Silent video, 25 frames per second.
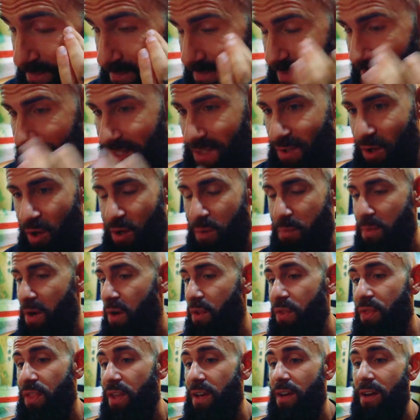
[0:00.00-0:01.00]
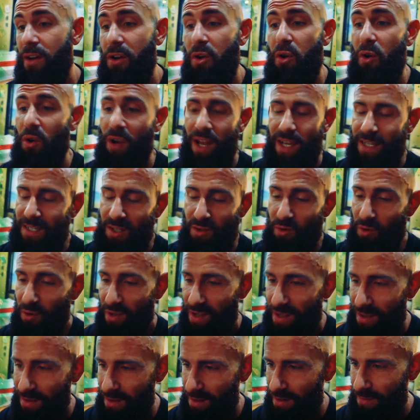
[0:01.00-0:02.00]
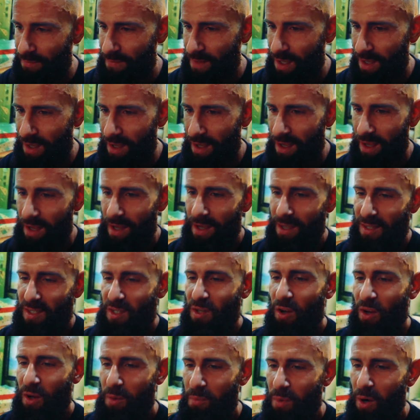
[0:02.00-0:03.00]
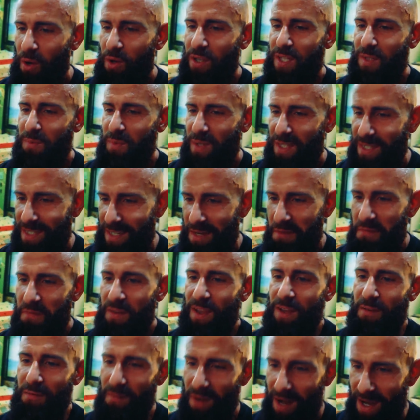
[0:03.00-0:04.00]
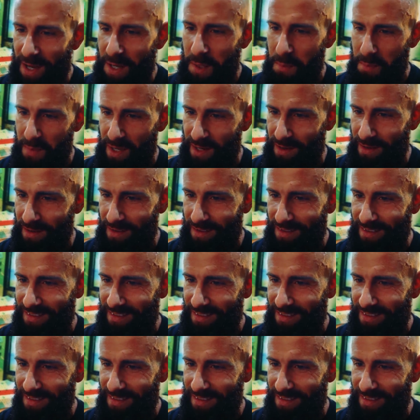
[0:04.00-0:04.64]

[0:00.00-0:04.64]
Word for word: It's not about the cholesterol either. It's not about a specific vitamin.